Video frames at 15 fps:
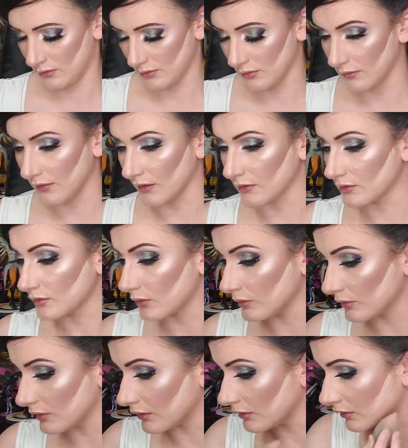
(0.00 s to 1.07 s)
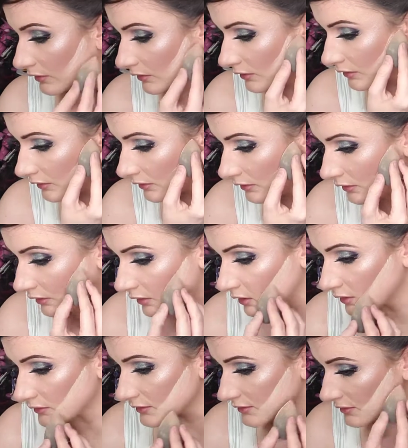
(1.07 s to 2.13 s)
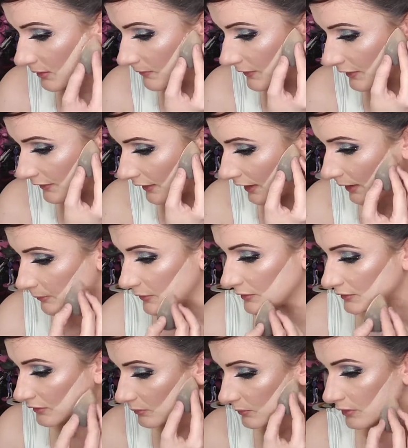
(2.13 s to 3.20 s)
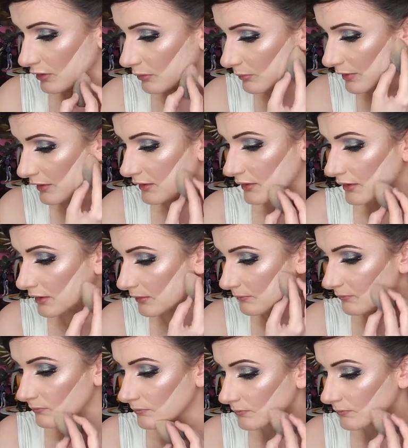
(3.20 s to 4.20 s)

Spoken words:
And that's solely just something that happens when you're blending.